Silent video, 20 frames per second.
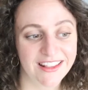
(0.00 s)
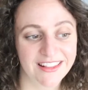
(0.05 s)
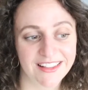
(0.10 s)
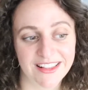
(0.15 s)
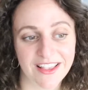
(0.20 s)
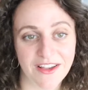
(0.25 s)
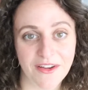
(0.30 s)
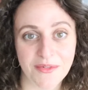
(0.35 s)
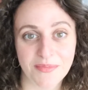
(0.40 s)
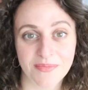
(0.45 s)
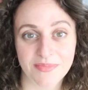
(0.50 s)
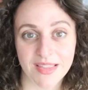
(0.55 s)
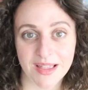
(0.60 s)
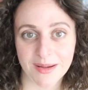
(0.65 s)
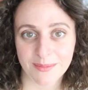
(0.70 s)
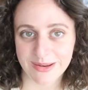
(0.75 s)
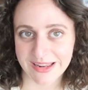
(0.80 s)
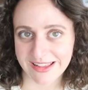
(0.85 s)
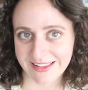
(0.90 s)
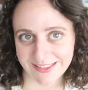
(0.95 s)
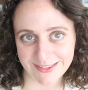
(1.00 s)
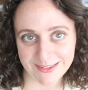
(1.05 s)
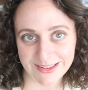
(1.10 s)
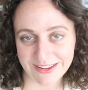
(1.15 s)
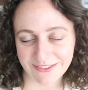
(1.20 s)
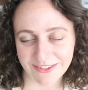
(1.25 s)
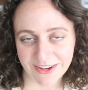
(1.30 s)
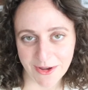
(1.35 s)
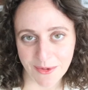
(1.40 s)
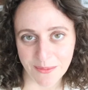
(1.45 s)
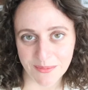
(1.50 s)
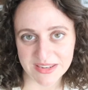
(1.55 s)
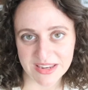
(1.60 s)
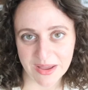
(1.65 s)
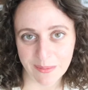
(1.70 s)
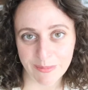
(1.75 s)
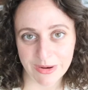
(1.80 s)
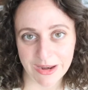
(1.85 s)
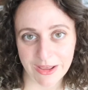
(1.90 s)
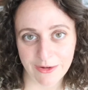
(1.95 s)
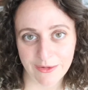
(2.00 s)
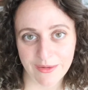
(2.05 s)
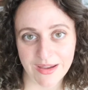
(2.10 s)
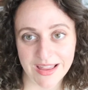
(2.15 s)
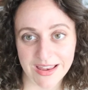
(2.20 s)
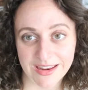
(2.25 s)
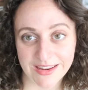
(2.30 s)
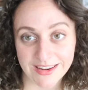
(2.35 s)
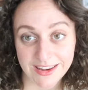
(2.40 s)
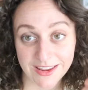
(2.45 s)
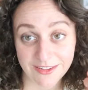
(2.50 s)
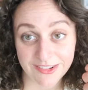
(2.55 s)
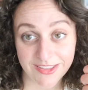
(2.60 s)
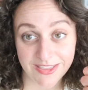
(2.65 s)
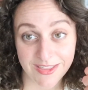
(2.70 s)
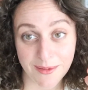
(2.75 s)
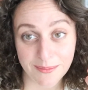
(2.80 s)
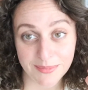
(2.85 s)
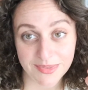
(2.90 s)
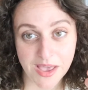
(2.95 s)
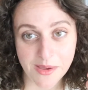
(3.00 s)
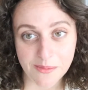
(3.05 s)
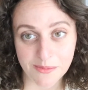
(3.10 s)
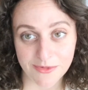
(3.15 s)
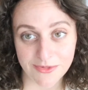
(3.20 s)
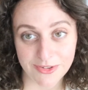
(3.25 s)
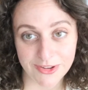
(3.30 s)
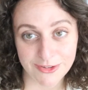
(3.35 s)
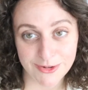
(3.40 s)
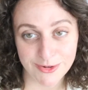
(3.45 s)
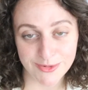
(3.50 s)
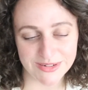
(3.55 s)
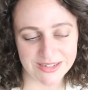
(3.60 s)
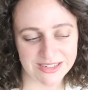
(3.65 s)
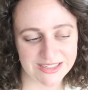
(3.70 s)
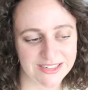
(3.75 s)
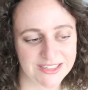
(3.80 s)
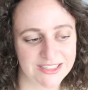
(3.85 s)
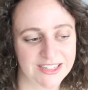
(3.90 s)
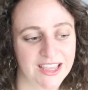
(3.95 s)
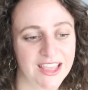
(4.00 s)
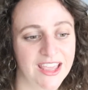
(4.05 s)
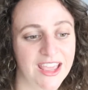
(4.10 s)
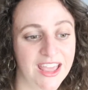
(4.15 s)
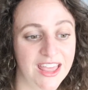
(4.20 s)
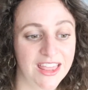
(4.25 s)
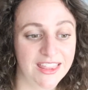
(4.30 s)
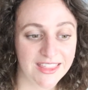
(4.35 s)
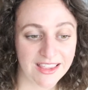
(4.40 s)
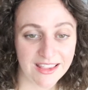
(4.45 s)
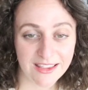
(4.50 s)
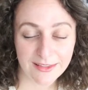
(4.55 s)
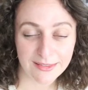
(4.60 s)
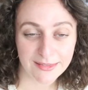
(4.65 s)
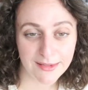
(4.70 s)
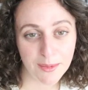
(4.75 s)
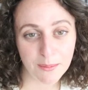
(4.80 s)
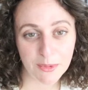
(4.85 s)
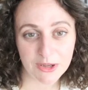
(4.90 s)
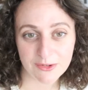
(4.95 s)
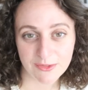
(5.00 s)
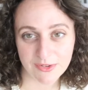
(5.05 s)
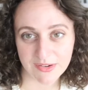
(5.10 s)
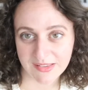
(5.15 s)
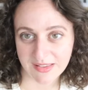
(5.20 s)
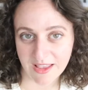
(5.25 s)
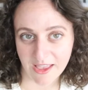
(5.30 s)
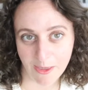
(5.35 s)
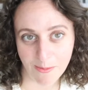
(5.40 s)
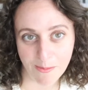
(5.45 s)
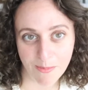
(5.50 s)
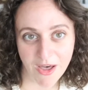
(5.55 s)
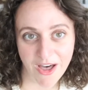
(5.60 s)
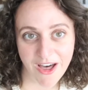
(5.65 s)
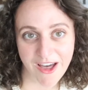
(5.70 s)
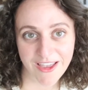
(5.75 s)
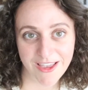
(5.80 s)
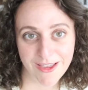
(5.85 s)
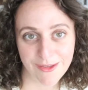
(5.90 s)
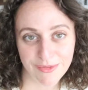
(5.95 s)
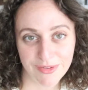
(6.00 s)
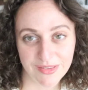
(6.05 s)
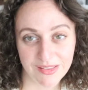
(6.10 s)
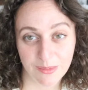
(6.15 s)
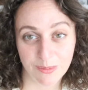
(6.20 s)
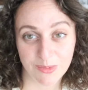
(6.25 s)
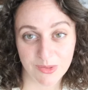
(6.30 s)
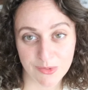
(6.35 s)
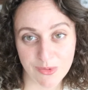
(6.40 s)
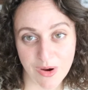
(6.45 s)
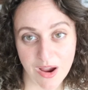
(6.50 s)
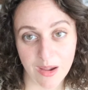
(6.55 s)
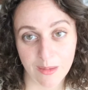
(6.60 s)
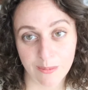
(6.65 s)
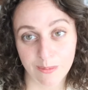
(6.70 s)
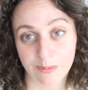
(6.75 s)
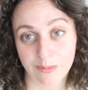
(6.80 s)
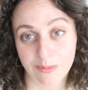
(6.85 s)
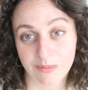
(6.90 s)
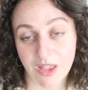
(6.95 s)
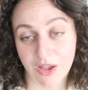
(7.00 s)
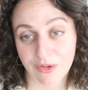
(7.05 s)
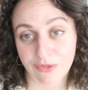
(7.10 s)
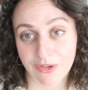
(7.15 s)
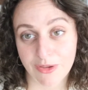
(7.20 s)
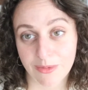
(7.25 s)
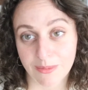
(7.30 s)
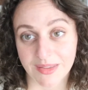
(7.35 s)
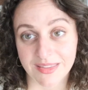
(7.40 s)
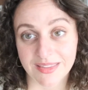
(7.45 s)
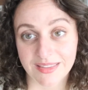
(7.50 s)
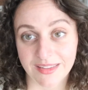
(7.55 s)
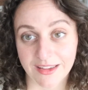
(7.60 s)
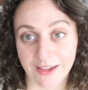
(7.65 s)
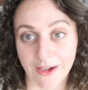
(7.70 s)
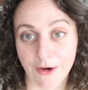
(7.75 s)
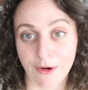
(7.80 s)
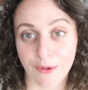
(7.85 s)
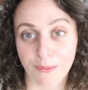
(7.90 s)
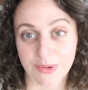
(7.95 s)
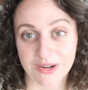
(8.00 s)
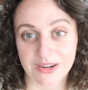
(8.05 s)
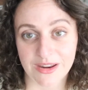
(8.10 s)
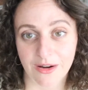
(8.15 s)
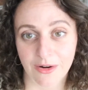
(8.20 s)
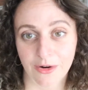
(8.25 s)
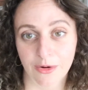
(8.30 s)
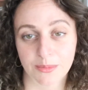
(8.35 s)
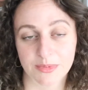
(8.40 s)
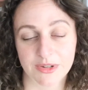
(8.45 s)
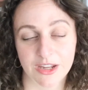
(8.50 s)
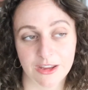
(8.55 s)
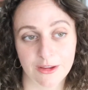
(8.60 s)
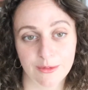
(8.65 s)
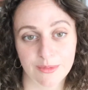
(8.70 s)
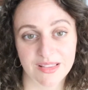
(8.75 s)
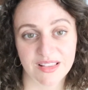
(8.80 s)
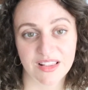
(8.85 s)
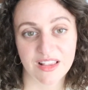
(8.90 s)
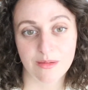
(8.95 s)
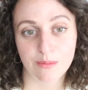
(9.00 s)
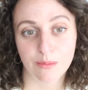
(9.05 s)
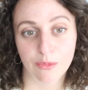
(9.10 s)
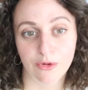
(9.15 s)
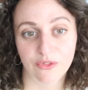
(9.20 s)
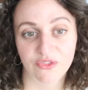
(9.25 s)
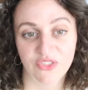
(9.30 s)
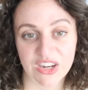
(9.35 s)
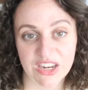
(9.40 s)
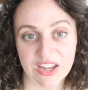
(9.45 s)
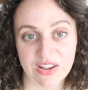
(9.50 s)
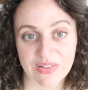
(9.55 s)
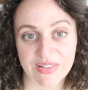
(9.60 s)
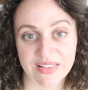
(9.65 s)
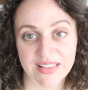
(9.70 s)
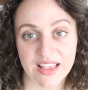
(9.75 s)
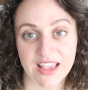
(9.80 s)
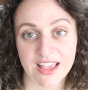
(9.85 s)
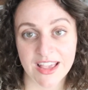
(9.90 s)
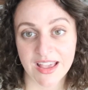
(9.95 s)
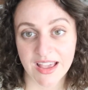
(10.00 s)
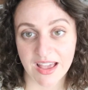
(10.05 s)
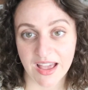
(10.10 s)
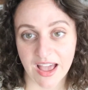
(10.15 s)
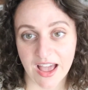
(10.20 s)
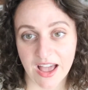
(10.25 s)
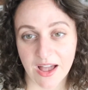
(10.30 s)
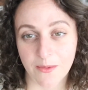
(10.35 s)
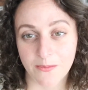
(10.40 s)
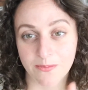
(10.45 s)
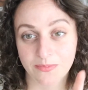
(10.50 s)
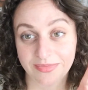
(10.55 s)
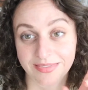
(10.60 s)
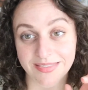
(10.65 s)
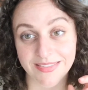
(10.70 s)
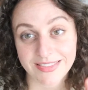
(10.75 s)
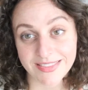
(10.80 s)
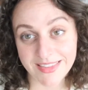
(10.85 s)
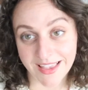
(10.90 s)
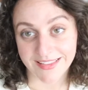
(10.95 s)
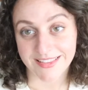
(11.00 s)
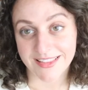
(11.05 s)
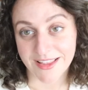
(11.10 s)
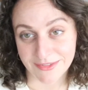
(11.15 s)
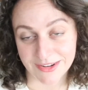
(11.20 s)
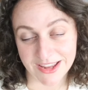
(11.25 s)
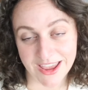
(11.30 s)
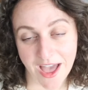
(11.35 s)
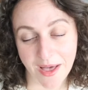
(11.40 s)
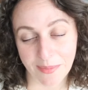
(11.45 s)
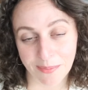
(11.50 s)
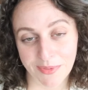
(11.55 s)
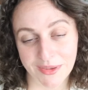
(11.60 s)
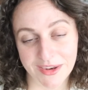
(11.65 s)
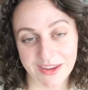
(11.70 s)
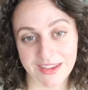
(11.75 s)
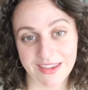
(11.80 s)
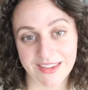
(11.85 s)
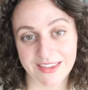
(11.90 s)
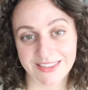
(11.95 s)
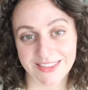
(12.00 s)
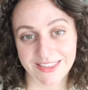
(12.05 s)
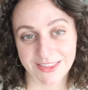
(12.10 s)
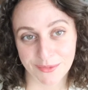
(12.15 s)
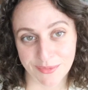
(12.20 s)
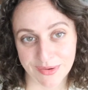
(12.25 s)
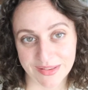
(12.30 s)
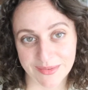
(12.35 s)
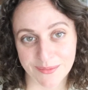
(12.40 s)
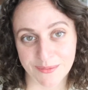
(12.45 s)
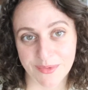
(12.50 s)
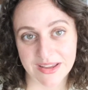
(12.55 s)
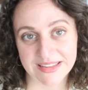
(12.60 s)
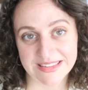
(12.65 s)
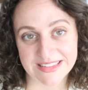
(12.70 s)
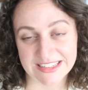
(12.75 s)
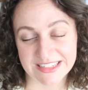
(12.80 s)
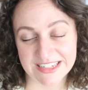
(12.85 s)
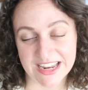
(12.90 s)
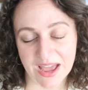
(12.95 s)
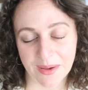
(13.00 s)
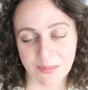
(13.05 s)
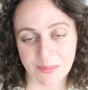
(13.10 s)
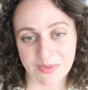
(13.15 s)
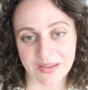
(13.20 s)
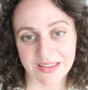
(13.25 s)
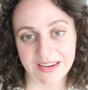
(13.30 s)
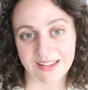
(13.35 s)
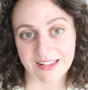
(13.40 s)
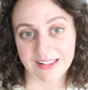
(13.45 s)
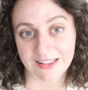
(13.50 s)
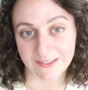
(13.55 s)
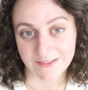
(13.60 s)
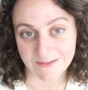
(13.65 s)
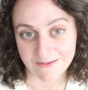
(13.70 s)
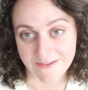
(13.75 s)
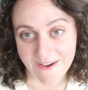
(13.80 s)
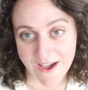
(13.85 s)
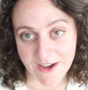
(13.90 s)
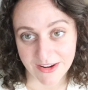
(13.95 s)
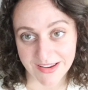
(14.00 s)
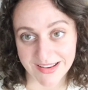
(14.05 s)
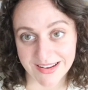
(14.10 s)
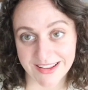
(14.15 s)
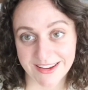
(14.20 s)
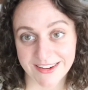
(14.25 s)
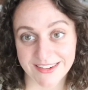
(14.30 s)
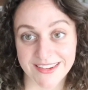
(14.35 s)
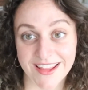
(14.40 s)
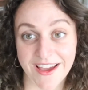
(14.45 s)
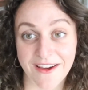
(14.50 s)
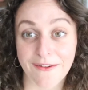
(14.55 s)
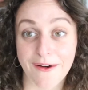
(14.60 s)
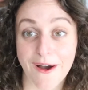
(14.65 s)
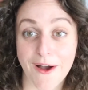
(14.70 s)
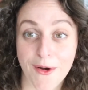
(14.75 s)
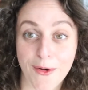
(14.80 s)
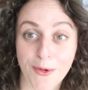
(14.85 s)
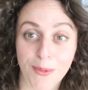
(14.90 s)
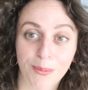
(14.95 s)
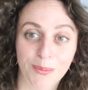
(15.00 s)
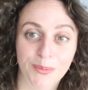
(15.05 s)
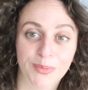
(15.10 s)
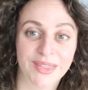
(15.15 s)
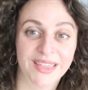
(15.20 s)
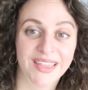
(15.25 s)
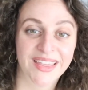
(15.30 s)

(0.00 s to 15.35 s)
So please do leave a comment down below and give it a thumbs up if you enjoyed it. Thank you so much for sticking by. If you subscribed a few months ago with the hope that you would see more videos, that's definitely happening. The reason why it didn't happen is very clear now, I hope.